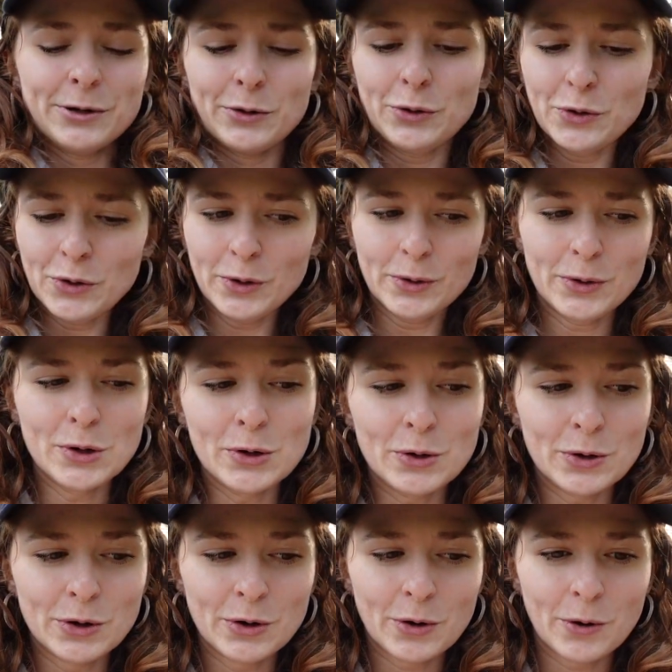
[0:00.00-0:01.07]

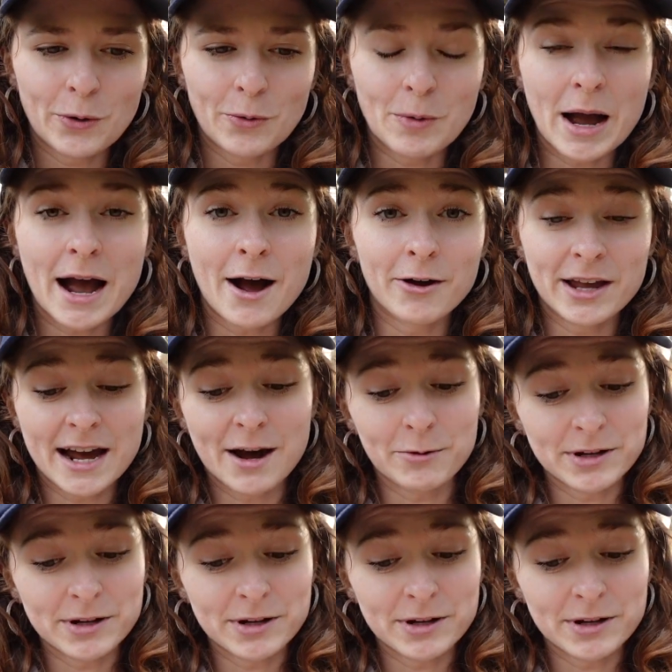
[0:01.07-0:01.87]
Whew. Wow, yeah,